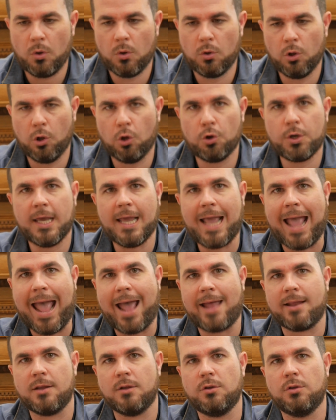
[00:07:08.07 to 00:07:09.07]
looking
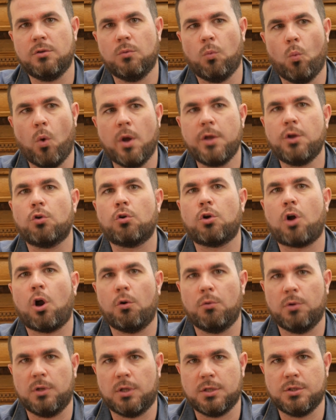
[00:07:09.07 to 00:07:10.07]
at what you're
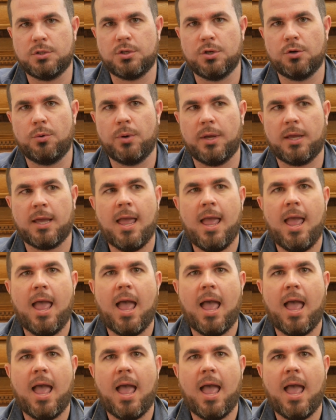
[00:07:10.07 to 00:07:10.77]
currently doing,